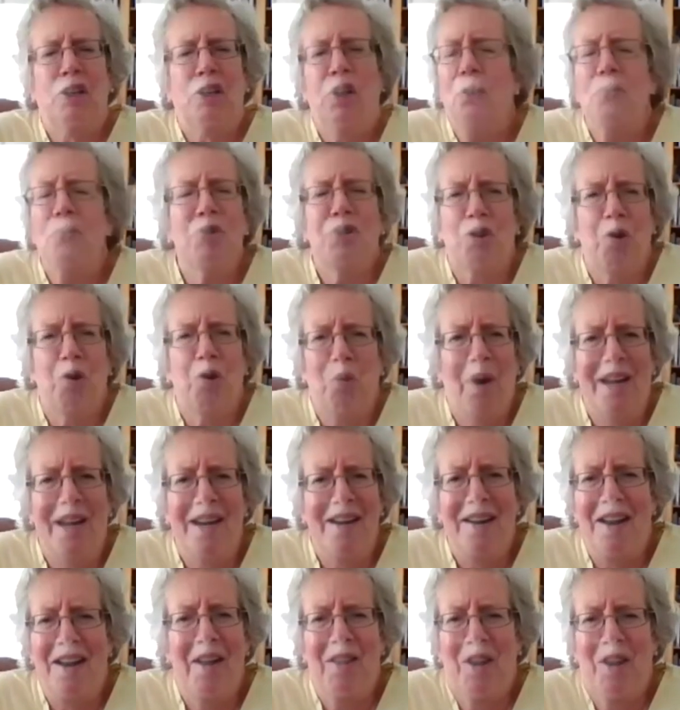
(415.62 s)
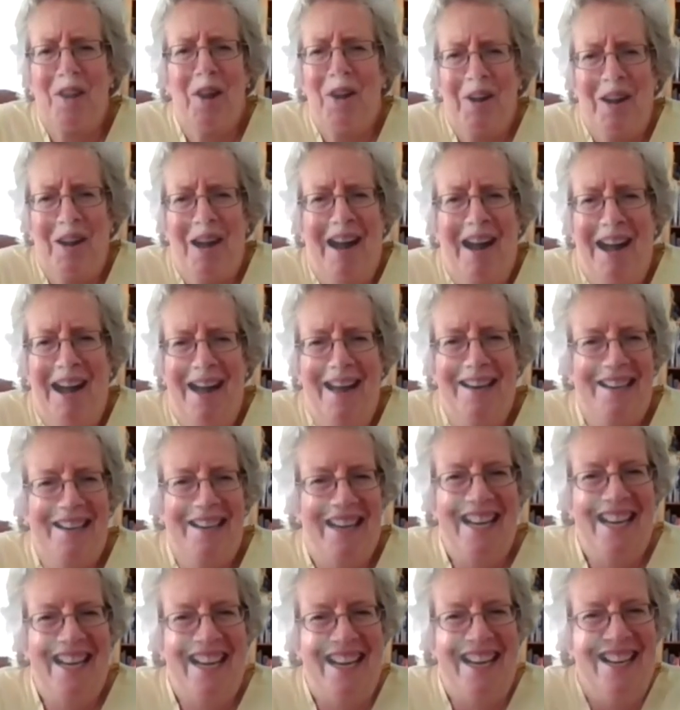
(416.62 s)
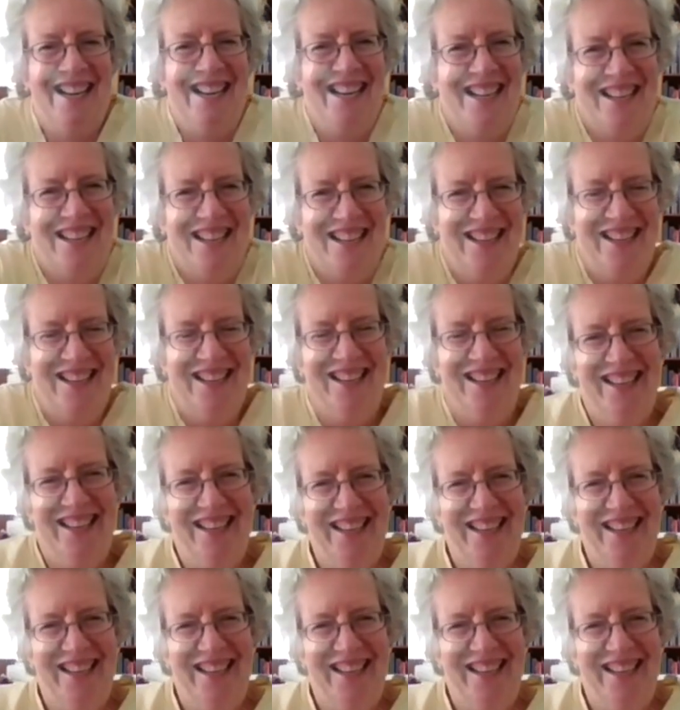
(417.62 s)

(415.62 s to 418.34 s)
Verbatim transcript: close to one another. Oddly. Yeah, used to want